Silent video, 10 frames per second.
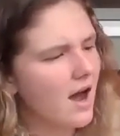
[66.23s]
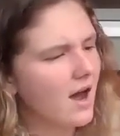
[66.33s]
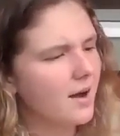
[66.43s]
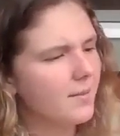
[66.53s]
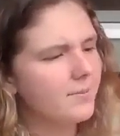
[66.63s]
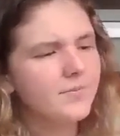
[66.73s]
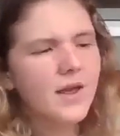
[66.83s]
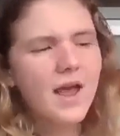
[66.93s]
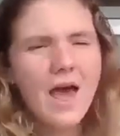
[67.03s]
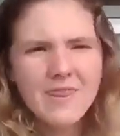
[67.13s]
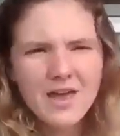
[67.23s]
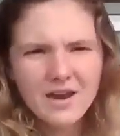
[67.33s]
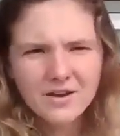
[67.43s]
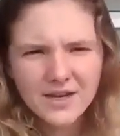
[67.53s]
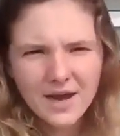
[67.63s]
And
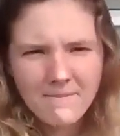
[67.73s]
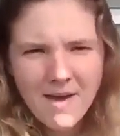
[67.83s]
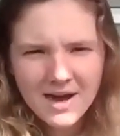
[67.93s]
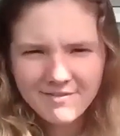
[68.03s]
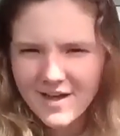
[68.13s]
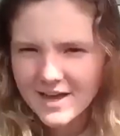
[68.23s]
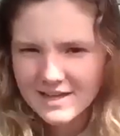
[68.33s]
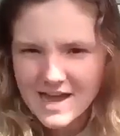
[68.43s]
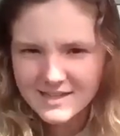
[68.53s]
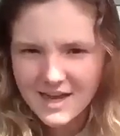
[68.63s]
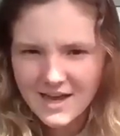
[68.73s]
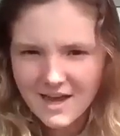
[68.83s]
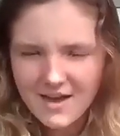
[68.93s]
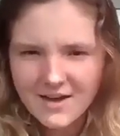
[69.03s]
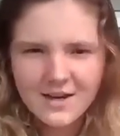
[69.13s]
then there's like a magnifying glass
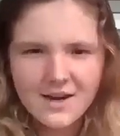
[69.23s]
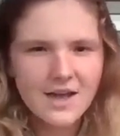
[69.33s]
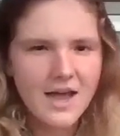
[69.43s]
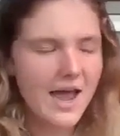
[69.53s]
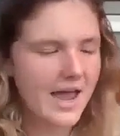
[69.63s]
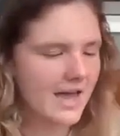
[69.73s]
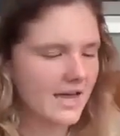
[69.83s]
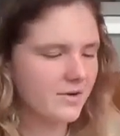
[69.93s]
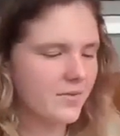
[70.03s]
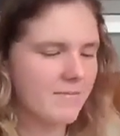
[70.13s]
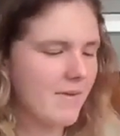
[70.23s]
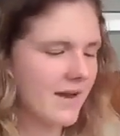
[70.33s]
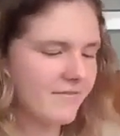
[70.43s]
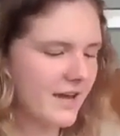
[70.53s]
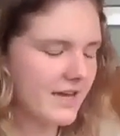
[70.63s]
icon. And with the
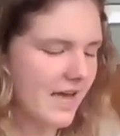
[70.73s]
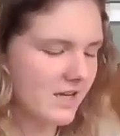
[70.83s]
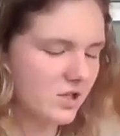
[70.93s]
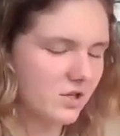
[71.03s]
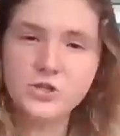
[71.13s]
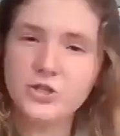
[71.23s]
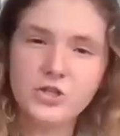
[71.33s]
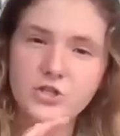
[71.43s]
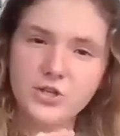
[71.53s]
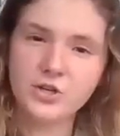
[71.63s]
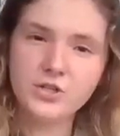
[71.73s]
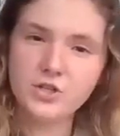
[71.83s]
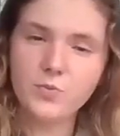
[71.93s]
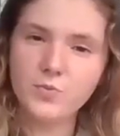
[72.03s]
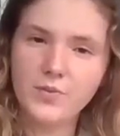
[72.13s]
magnifying glass, you can just
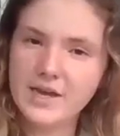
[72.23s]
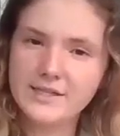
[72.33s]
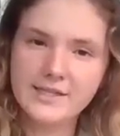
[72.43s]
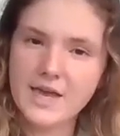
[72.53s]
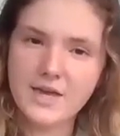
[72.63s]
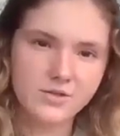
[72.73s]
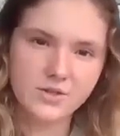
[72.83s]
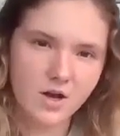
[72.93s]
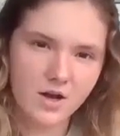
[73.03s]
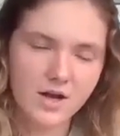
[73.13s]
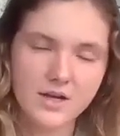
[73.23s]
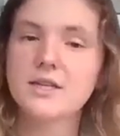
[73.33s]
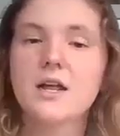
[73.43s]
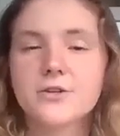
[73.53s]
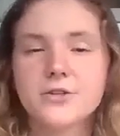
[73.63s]
search, like say you saw a
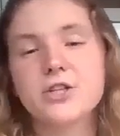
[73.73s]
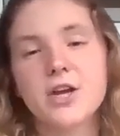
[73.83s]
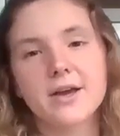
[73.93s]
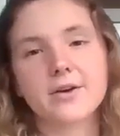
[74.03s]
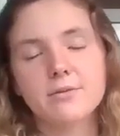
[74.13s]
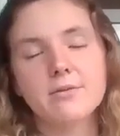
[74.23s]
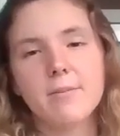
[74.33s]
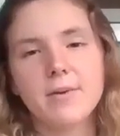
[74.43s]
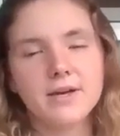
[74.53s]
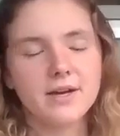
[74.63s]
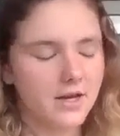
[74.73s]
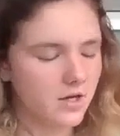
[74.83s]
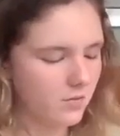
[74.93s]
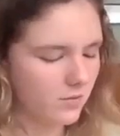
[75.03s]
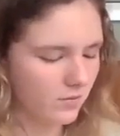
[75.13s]
Steller's jay or a robin
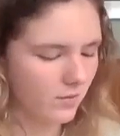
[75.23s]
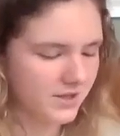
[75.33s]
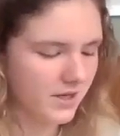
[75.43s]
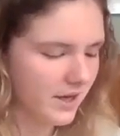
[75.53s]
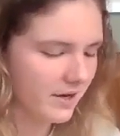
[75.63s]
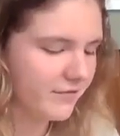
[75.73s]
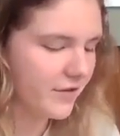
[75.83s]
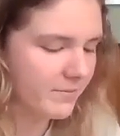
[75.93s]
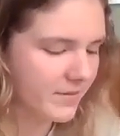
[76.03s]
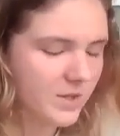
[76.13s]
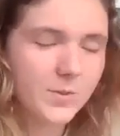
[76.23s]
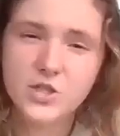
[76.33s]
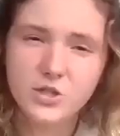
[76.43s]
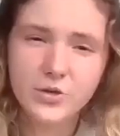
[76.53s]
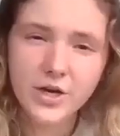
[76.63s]
and you want to confirm that's
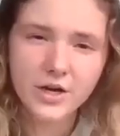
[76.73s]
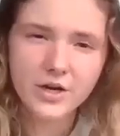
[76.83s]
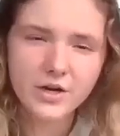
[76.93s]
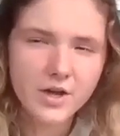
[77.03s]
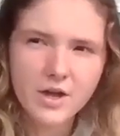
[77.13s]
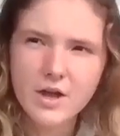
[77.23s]
what you heard.